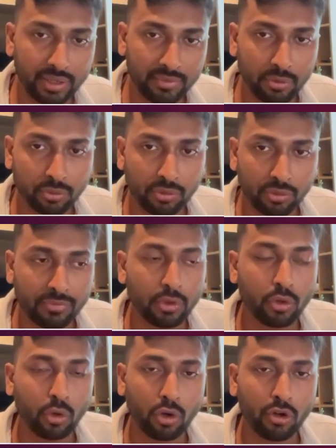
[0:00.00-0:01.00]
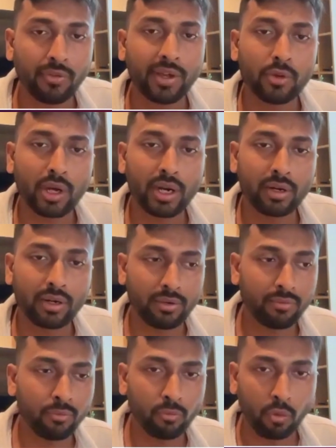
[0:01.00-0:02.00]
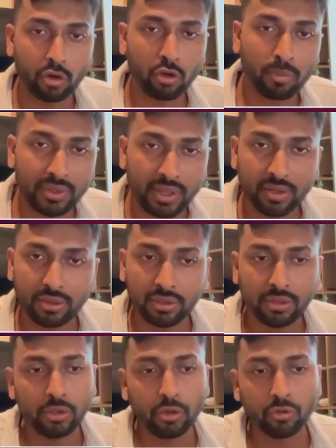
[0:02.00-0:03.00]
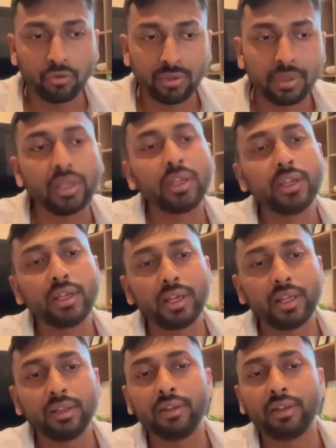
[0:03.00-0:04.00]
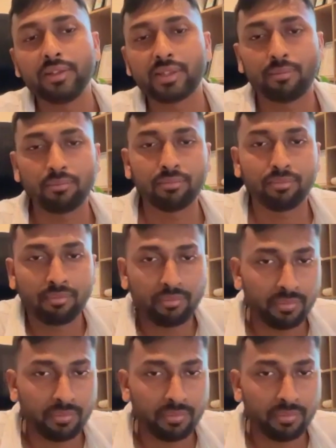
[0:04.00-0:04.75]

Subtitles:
If you don't know where you are want to be, then you will be in some